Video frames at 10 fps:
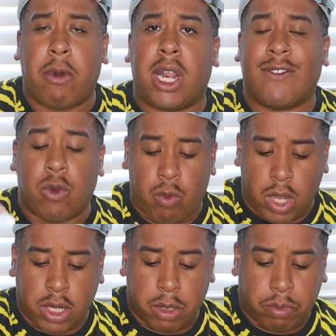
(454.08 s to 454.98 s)
We're gonna give it
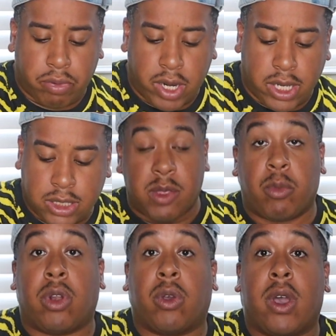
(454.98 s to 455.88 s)
one good press, and
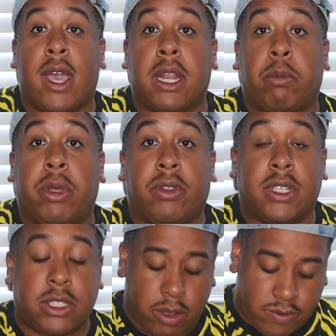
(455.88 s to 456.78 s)
we're gonna go ahead and peel
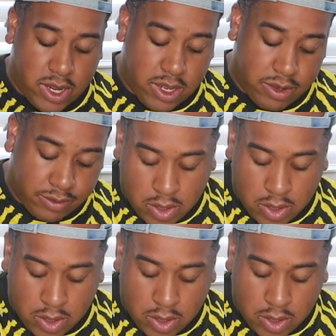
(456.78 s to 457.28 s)
this off now.